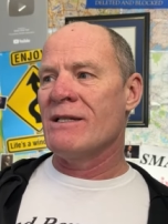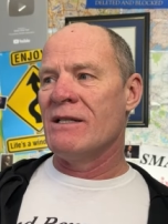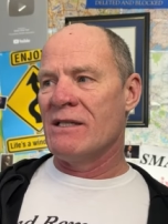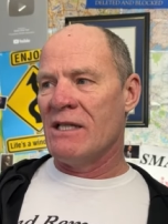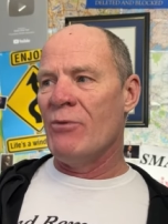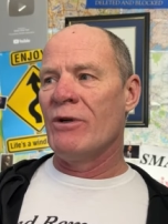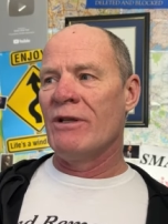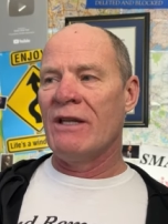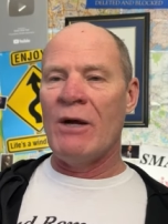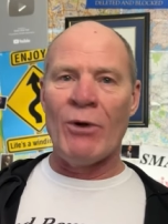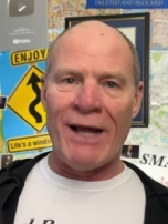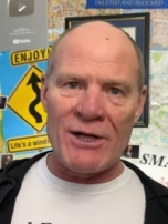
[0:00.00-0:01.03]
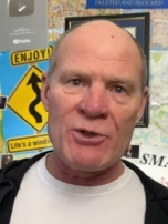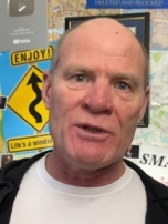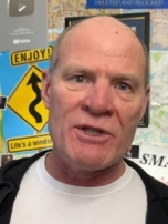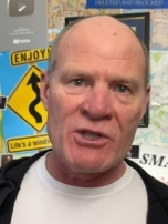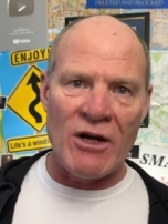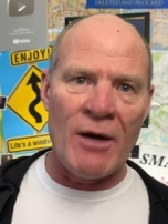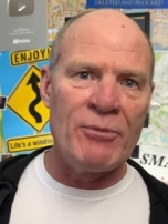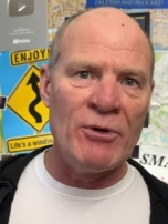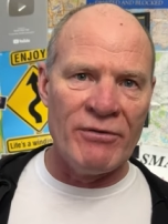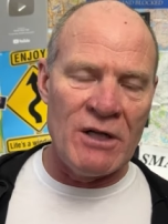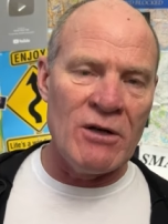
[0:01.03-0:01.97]
to see whether they will actually stop your
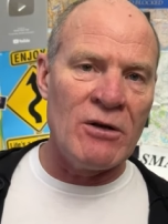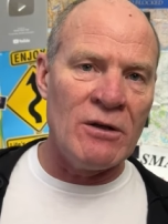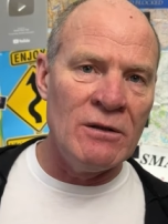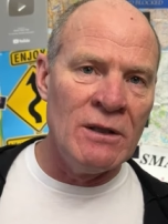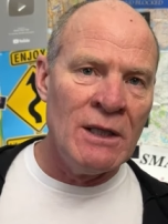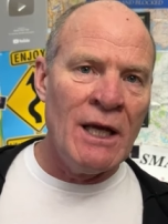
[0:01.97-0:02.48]
vehicle